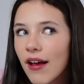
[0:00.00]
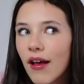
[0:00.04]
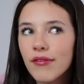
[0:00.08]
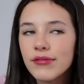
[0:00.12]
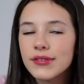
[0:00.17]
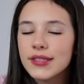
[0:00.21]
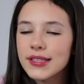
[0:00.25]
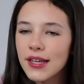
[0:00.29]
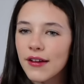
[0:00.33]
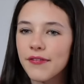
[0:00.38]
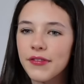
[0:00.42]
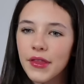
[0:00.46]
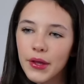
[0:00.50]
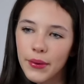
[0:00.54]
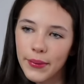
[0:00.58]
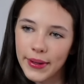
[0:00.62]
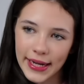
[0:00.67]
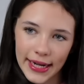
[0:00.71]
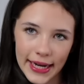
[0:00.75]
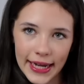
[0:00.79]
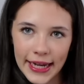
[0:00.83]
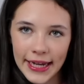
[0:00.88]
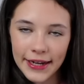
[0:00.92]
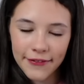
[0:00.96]
of stuff that we
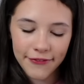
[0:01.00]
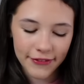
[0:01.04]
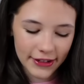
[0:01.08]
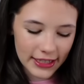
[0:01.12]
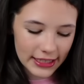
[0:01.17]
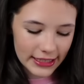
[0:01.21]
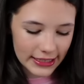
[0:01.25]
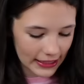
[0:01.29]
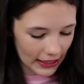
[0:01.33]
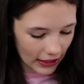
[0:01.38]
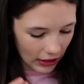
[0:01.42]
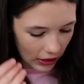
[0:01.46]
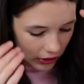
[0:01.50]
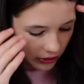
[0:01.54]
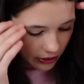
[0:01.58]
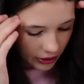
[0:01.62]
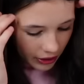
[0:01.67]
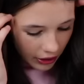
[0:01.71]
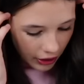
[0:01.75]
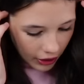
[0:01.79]
need written down.